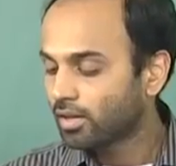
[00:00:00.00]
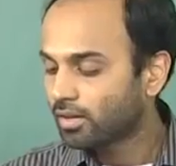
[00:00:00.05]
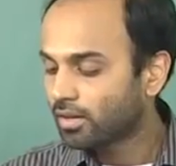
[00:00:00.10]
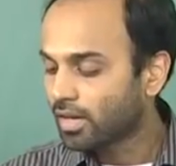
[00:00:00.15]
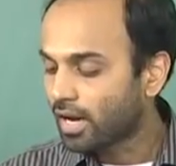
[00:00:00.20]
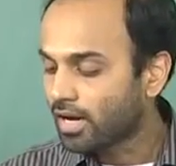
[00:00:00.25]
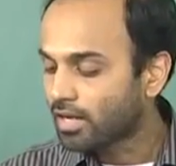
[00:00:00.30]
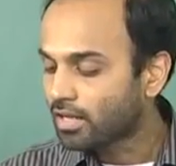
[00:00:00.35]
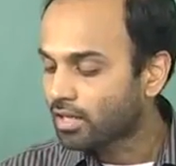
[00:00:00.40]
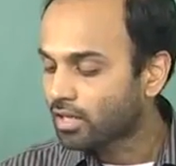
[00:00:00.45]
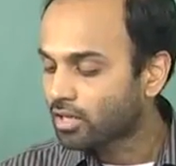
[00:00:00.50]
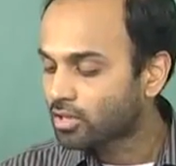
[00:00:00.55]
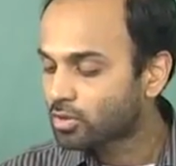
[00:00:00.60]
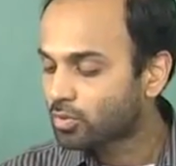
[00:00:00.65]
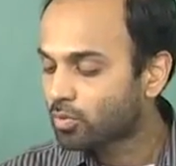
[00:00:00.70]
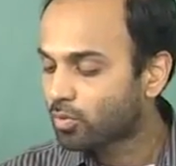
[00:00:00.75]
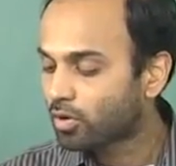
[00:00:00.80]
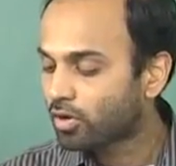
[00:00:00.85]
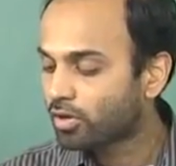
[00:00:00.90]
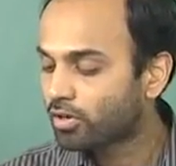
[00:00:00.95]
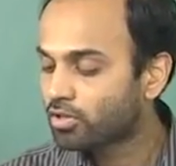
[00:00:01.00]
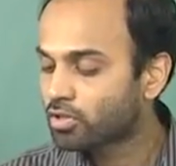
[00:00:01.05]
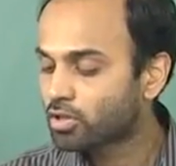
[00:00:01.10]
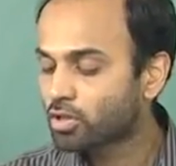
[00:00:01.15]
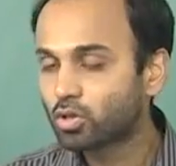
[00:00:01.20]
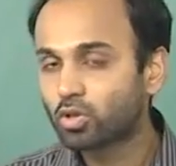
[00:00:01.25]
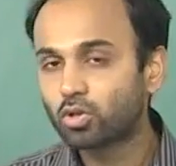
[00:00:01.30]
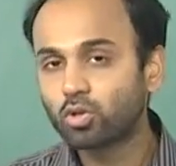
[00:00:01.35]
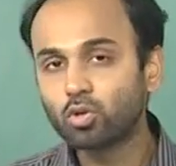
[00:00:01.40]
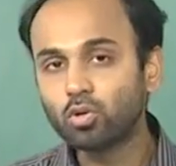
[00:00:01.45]
that corresponds
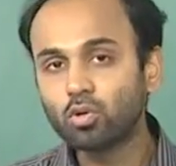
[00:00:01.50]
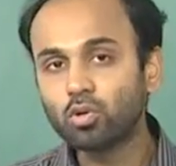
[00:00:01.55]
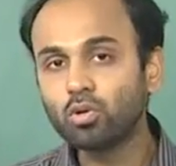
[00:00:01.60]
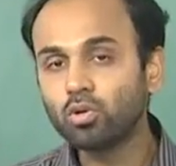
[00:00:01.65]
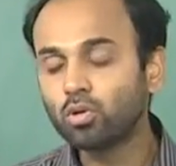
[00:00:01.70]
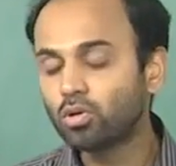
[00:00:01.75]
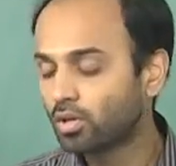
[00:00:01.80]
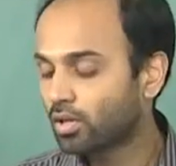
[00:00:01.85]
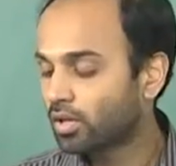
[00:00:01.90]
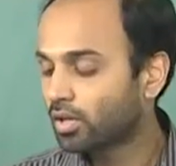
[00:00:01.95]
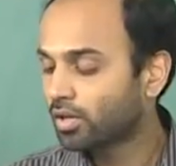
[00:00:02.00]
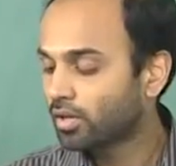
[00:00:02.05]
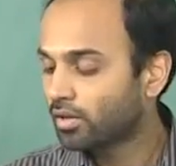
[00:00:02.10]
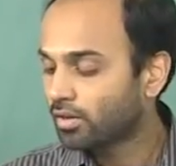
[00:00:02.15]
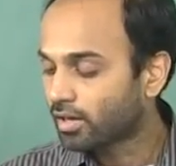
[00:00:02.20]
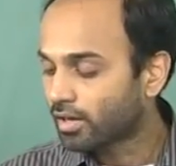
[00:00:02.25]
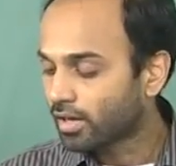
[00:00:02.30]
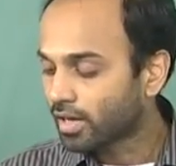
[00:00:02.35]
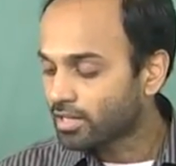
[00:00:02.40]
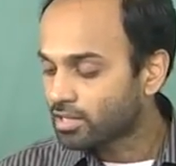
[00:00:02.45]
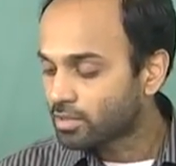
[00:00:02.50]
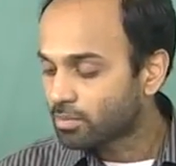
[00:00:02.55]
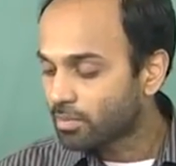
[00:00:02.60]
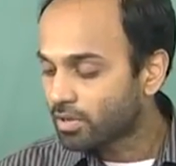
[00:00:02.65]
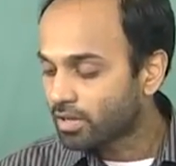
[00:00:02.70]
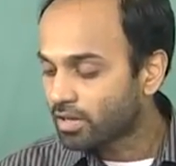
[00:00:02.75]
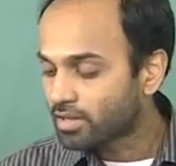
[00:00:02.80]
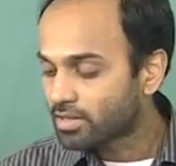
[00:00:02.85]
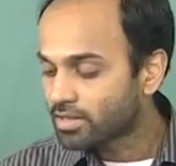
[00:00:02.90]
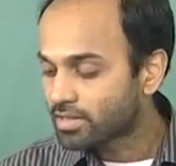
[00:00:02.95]
to the
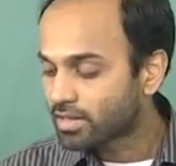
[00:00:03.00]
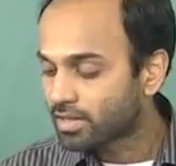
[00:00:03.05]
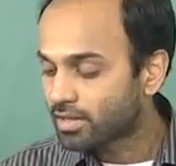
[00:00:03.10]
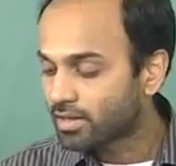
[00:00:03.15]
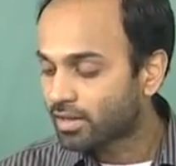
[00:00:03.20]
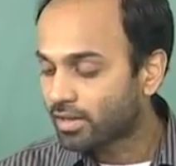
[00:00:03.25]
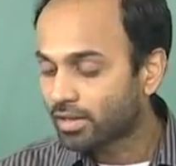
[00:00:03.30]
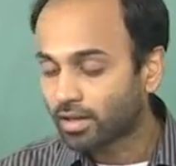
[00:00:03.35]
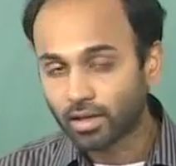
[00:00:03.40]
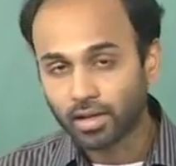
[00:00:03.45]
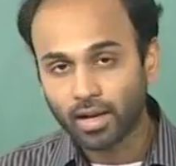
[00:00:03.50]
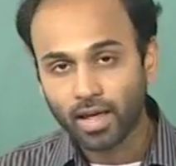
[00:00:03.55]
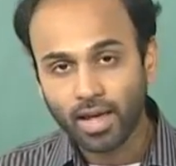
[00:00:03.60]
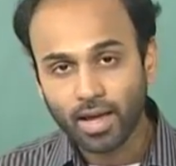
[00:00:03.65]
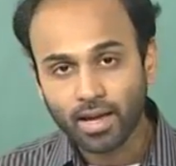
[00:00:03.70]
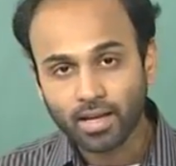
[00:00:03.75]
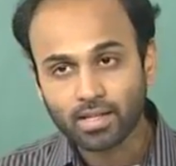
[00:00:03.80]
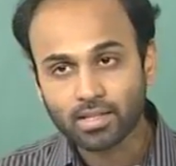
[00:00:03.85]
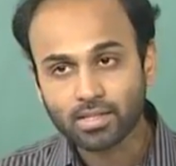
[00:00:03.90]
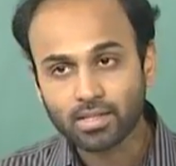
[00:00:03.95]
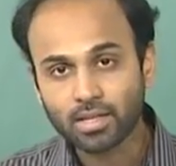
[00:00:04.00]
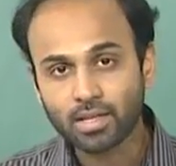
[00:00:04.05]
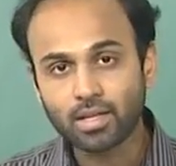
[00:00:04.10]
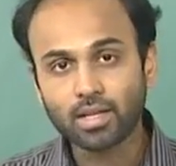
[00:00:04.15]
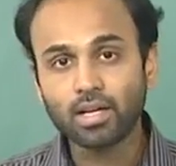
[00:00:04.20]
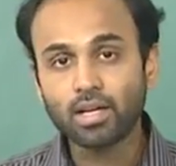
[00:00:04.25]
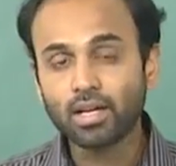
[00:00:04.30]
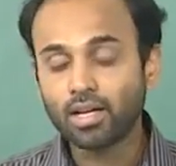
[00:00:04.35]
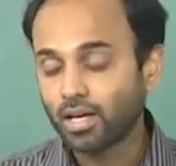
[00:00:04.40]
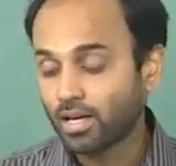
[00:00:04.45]
transmitted signal x
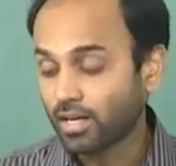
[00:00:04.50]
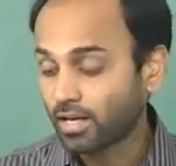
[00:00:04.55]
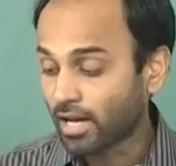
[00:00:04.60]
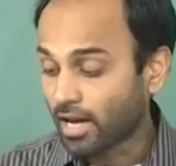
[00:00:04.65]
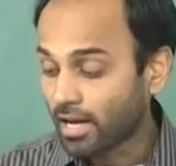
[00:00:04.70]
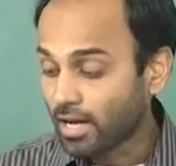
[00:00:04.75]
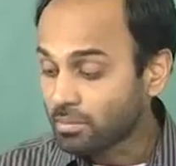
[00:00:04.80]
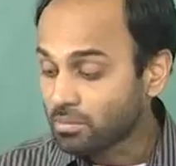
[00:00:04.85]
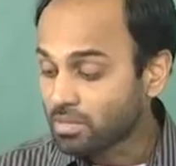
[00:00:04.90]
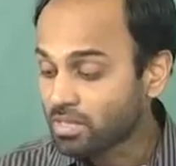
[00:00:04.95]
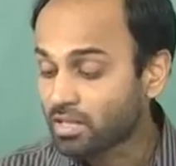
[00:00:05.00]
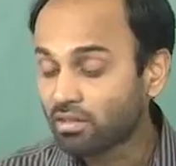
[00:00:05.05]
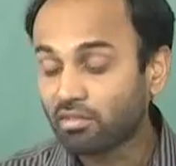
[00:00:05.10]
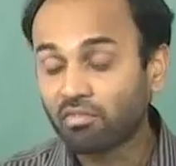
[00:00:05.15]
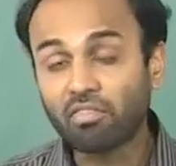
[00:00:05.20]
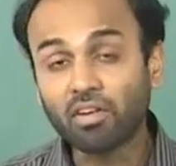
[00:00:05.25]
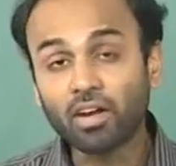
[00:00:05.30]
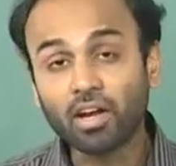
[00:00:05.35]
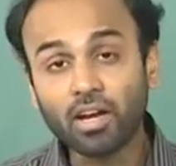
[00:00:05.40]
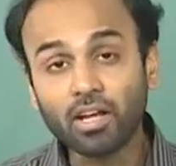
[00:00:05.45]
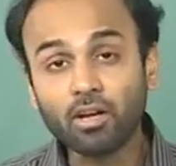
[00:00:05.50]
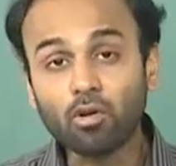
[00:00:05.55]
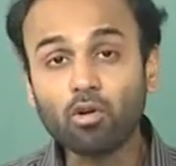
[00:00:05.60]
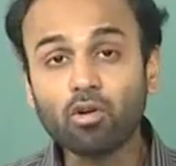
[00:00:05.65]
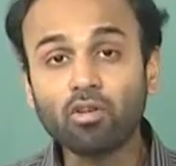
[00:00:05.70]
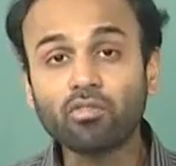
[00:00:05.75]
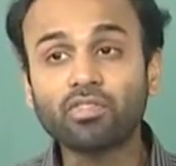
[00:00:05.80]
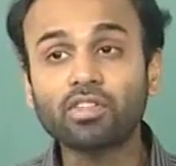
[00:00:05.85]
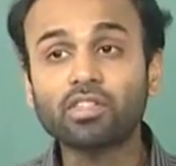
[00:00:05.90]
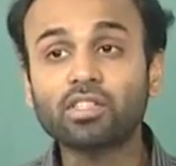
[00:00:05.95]
times the fading
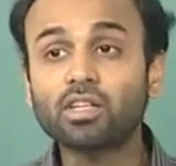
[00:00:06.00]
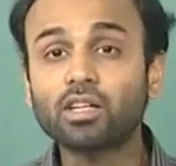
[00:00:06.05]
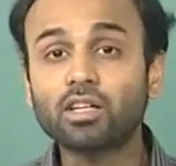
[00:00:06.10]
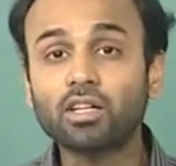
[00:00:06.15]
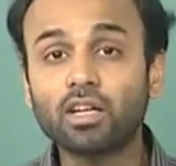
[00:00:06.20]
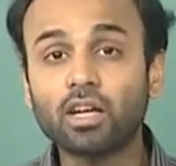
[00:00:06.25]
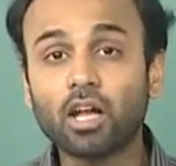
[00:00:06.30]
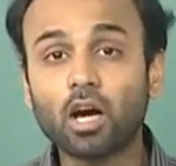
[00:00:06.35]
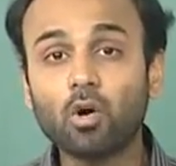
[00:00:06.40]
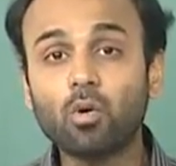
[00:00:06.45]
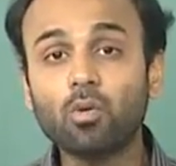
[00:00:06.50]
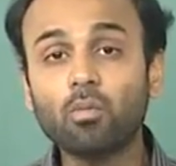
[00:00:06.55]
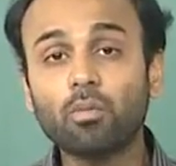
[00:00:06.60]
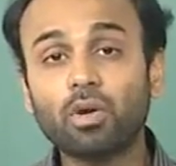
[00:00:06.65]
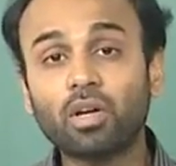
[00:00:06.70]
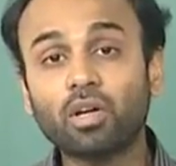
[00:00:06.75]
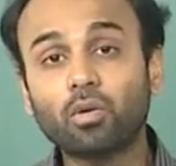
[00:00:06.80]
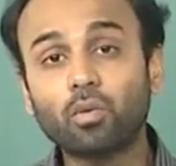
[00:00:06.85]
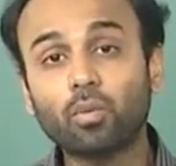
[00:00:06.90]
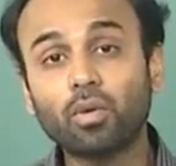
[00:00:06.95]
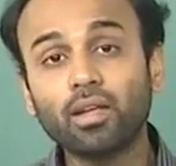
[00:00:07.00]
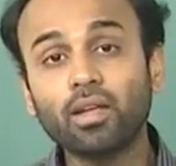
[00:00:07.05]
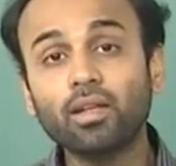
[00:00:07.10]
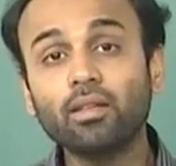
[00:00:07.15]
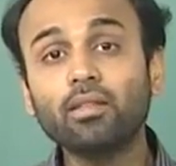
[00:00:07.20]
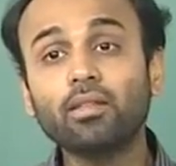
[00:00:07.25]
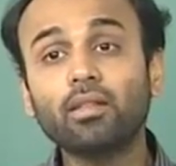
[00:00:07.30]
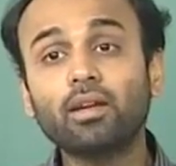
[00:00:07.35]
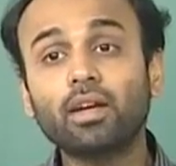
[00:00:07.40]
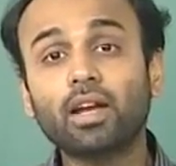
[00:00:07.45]
coefficient now
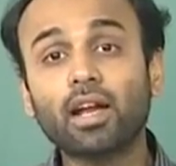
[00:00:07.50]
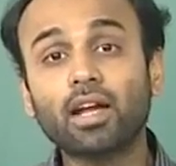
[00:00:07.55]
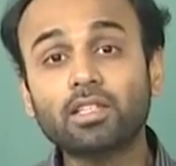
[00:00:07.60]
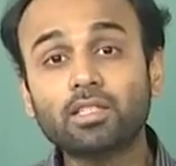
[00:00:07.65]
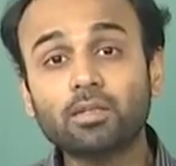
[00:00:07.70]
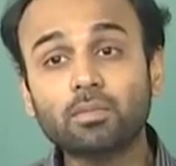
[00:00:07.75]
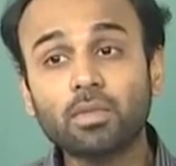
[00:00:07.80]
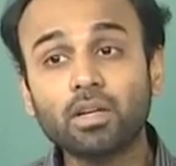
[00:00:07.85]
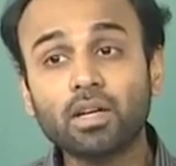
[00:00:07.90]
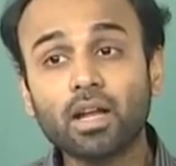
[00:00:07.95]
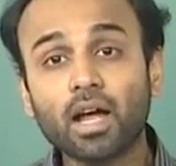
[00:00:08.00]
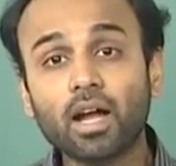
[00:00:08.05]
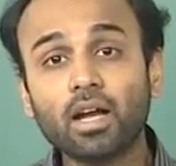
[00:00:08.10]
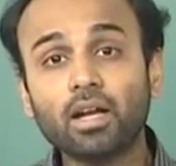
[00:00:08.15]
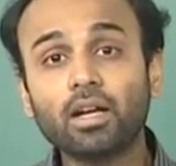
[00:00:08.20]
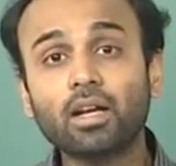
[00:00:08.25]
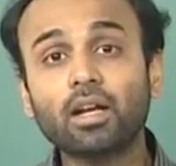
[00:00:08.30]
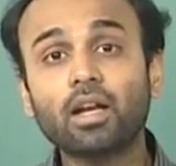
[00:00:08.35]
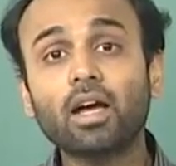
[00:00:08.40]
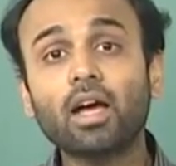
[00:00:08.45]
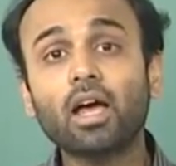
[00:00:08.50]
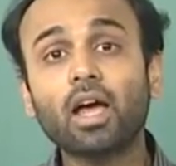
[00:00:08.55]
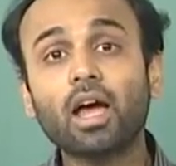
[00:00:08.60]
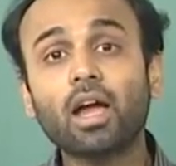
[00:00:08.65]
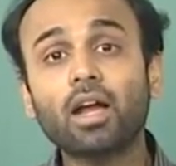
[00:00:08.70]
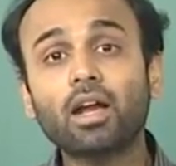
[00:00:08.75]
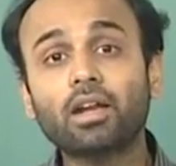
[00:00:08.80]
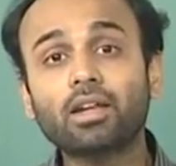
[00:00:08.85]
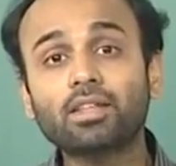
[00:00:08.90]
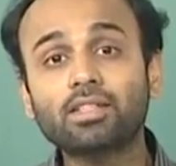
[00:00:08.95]
between the transmit antenna
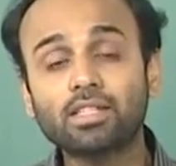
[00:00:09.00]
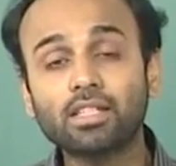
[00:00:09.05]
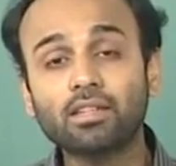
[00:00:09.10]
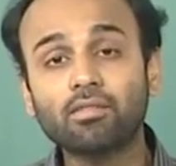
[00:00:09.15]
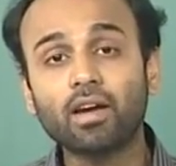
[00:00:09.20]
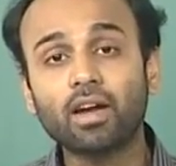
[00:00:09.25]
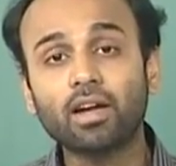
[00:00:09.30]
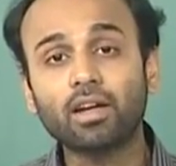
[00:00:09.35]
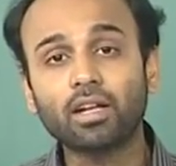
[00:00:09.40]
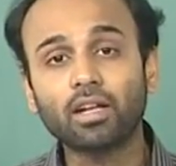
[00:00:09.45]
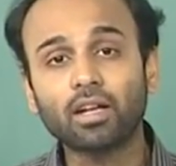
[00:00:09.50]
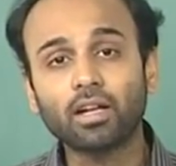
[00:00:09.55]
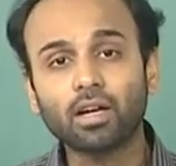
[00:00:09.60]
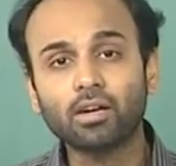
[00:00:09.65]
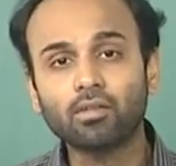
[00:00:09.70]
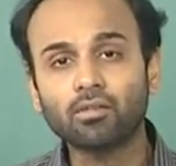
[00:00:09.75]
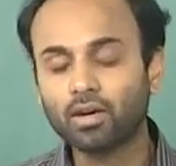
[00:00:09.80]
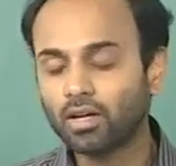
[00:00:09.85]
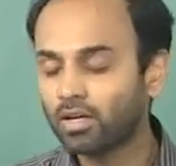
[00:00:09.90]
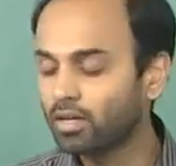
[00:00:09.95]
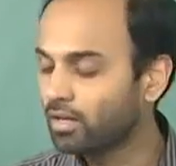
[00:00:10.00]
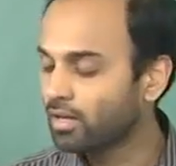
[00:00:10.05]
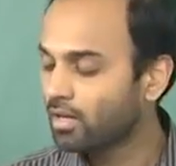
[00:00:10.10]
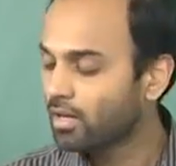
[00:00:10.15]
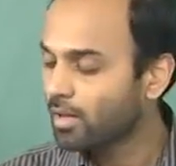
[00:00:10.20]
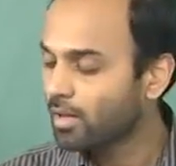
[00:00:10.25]
and receive antenna 1